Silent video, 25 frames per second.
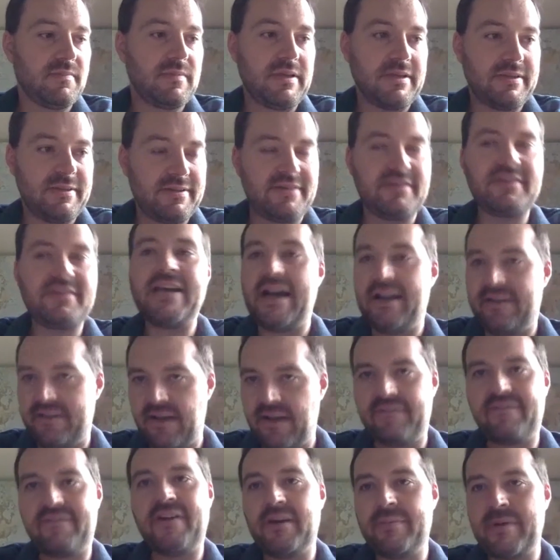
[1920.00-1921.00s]

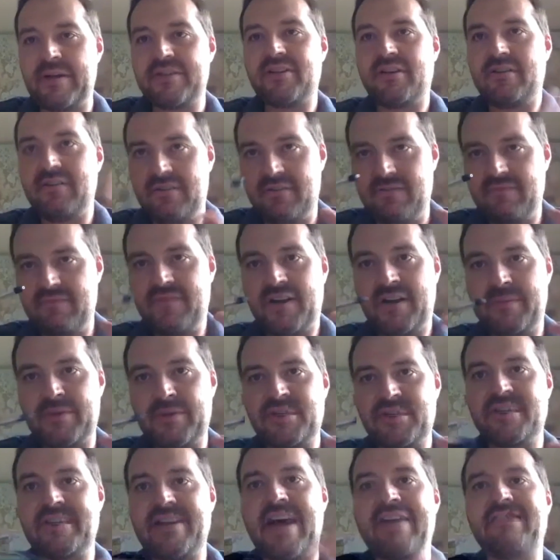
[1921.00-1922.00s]
very much
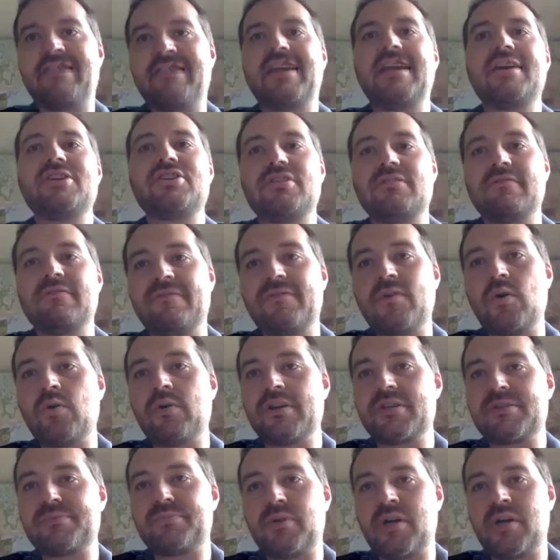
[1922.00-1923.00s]
a navigation
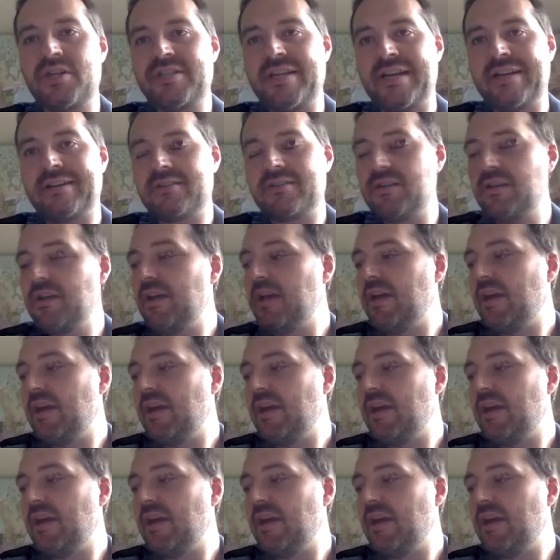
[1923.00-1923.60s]
focused project.